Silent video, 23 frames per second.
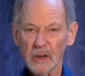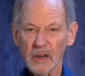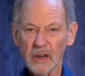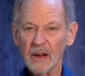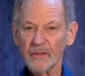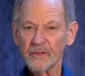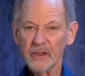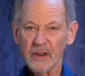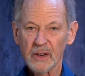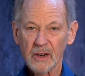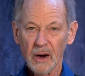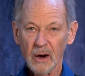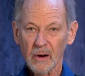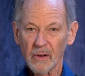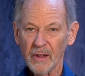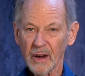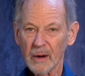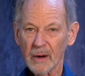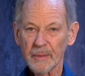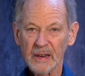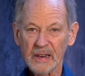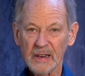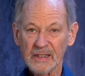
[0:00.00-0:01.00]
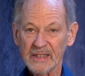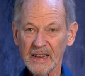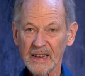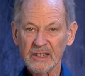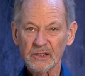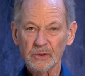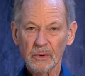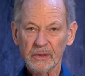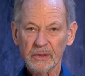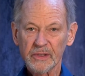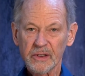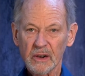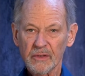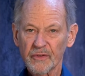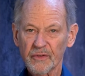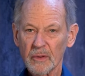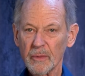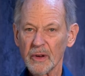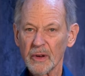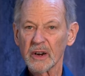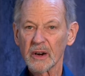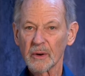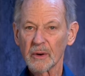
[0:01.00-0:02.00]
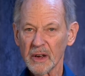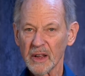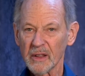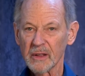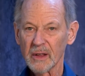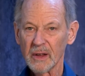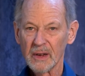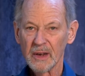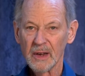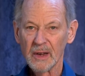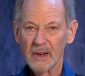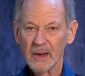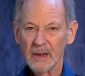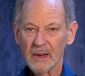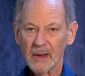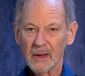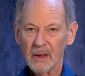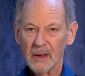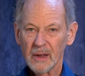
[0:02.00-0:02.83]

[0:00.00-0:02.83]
And people love to go there because that's what they're familiar with.